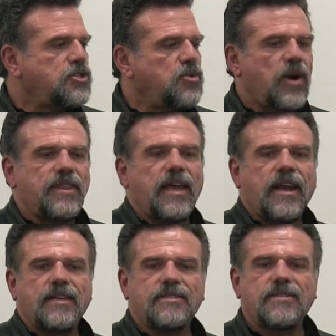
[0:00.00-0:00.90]
So what
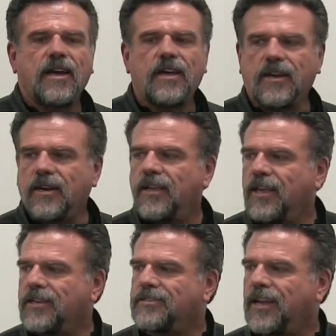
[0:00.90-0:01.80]
that has done
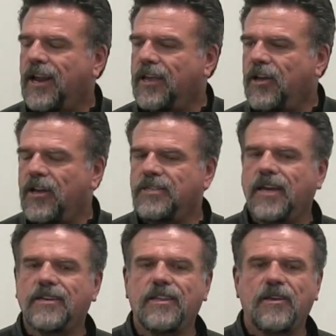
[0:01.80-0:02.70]
is that I
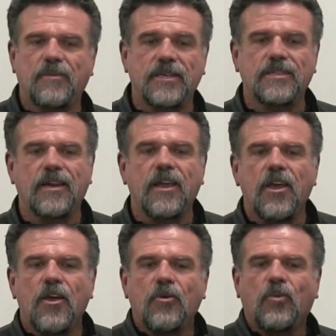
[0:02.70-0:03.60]
contacted them and I said,
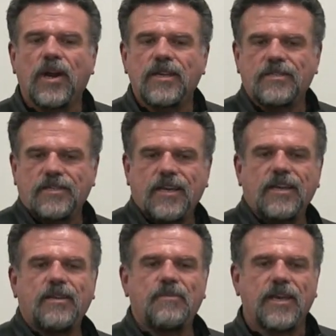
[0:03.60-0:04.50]
what does it
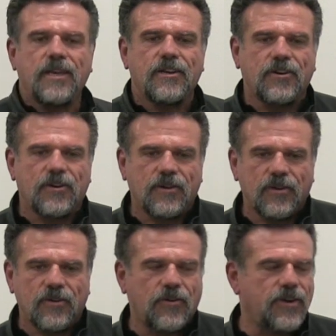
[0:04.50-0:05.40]
take to be in your
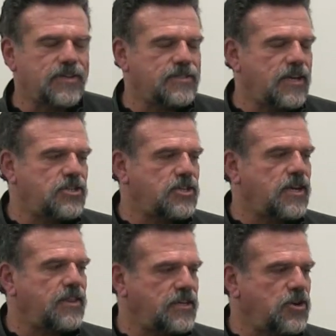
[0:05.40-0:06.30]
organization?
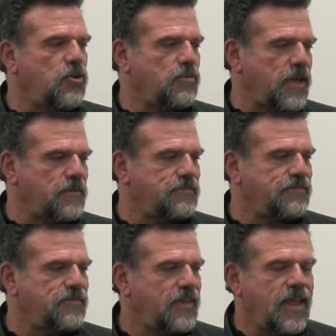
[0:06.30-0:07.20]
And they told me.
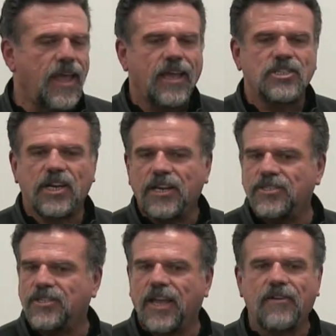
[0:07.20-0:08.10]

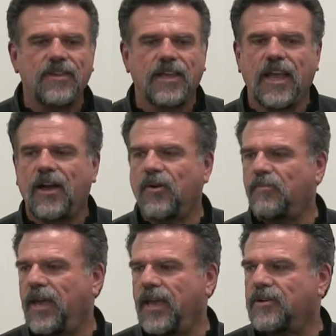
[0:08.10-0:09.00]
Changed everything how I
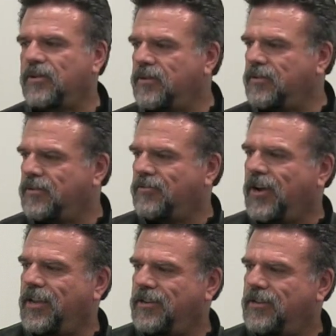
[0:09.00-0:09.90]
paint,
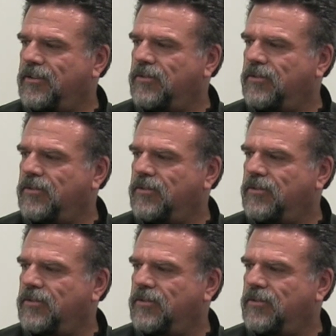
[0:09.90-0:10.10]
right?